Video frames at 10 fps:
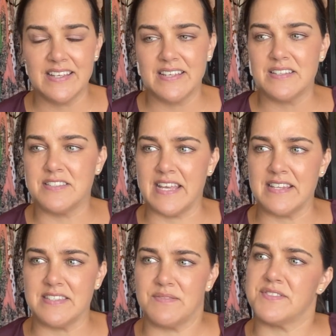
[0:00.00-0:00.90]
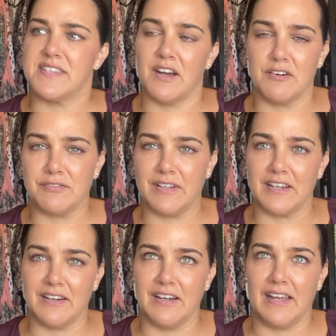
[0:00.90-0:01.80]
sense of self. Like,
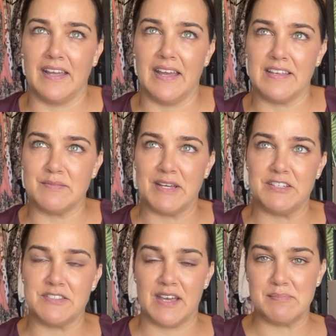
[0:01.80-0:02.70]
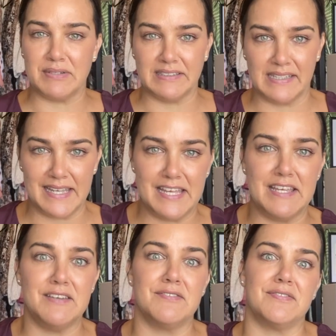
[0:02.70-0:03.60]
as much as I
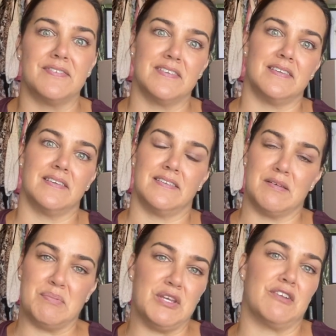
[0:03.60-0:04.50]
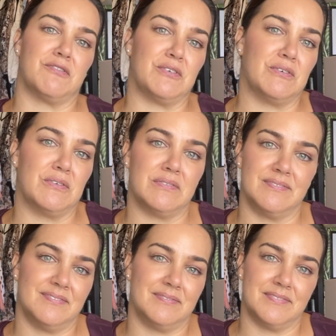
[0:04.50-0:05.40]
believe the beautiful
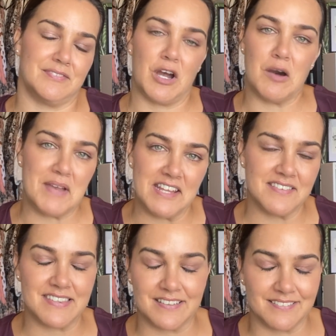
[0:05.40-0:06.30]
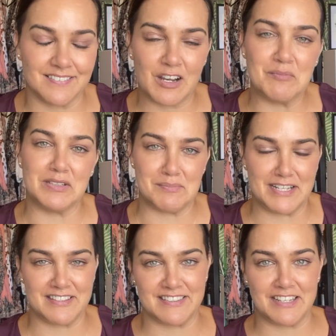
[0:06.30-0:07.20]
comments and
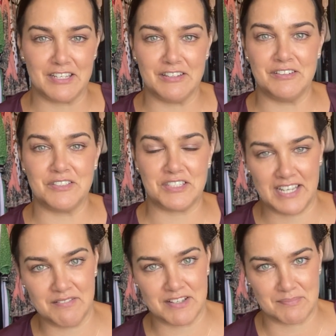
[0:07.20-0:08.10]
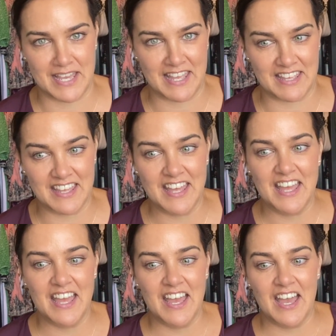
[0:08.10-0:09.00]
compliments that you share with me,
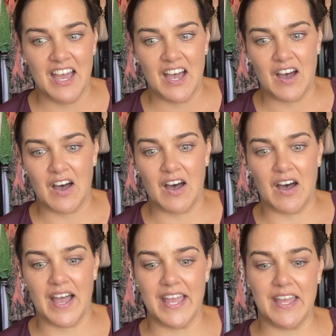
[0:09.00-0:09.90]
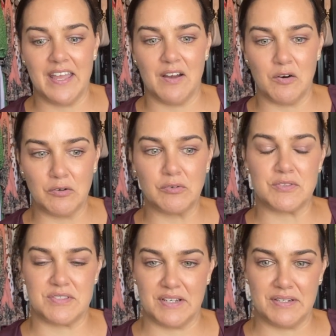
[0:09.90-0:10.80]
I
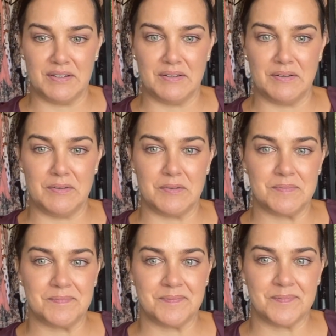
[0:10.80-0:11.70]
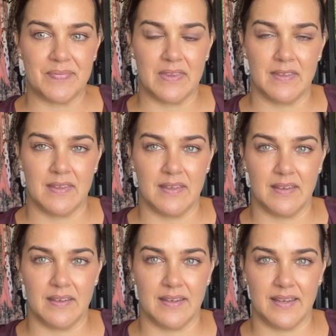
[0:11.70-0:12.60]
also
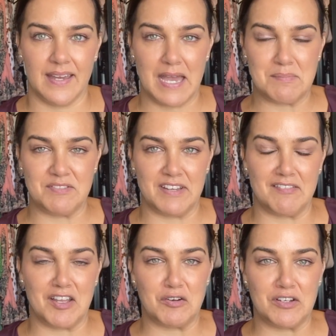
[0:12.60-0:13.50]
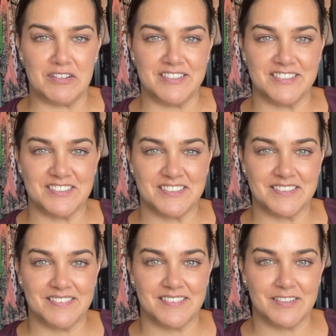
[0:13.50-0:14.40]
am a very good
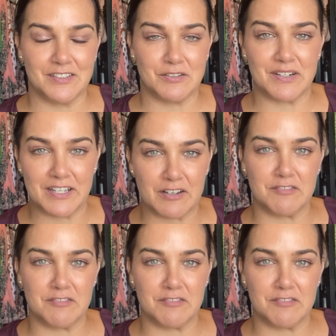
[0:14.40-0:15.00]
critic of